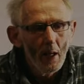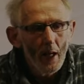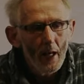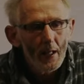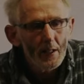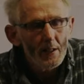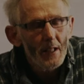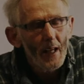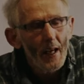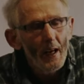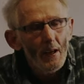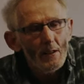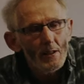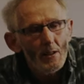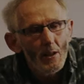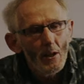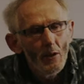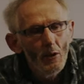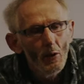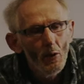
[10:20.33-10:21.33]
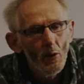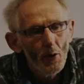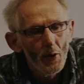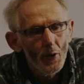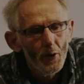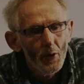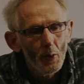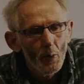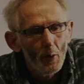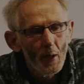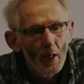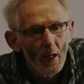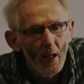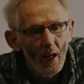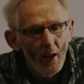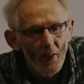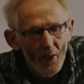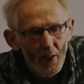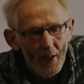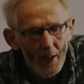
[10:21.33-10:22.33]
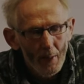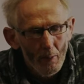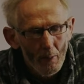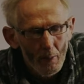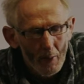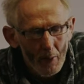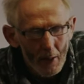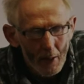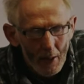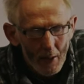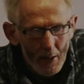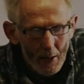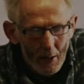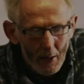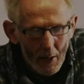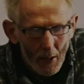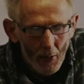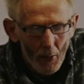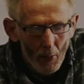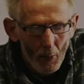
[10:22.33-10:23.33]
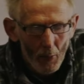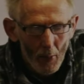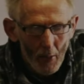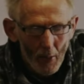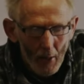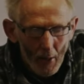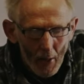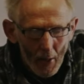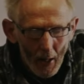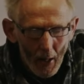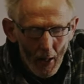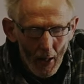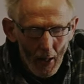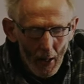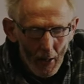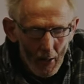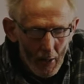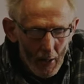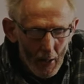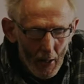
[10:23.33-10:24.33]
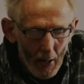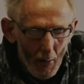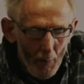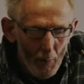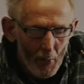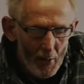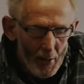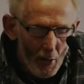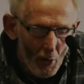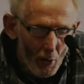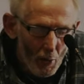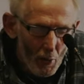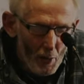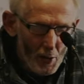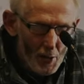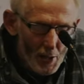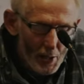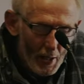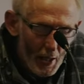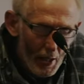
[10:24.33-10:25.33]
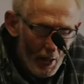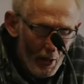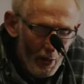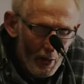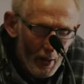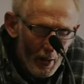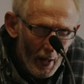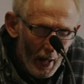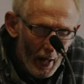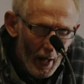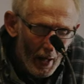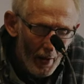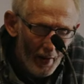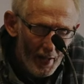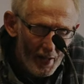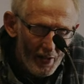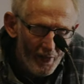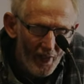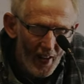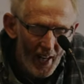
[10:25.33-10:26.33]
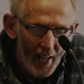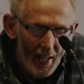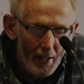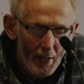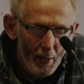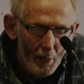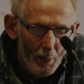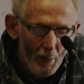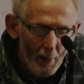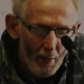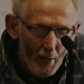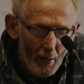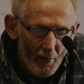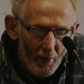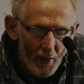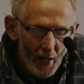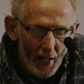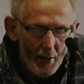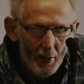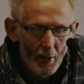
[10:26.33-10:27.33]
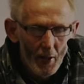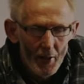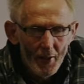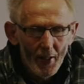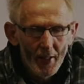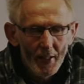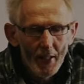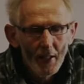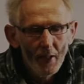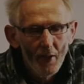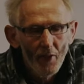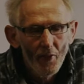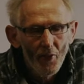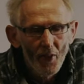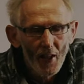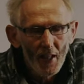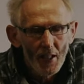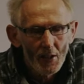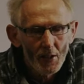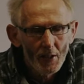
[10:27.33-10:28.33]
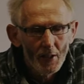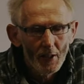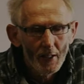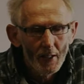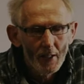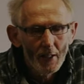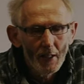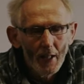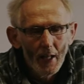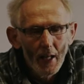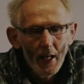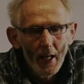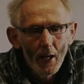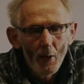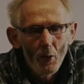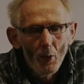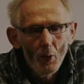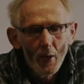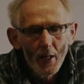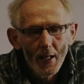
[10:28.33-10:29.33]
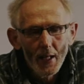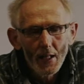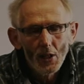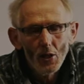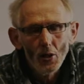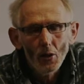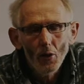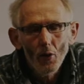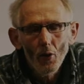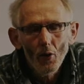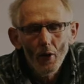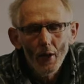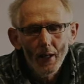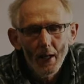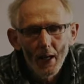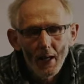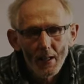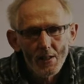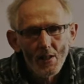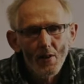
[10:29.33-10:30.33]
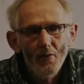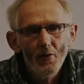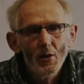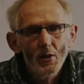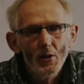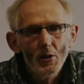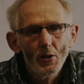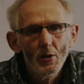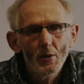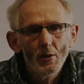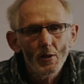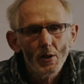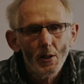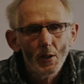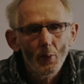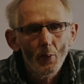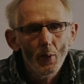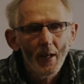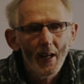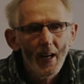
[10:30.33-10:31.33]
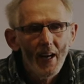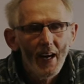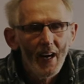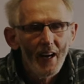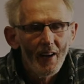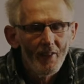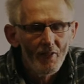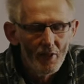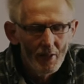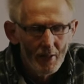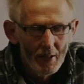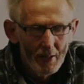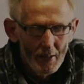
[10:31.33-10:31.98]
It tells the Lord that we love him, and that we. But it also, there's value, I think, in confession, in reassuring us of the truths that we have.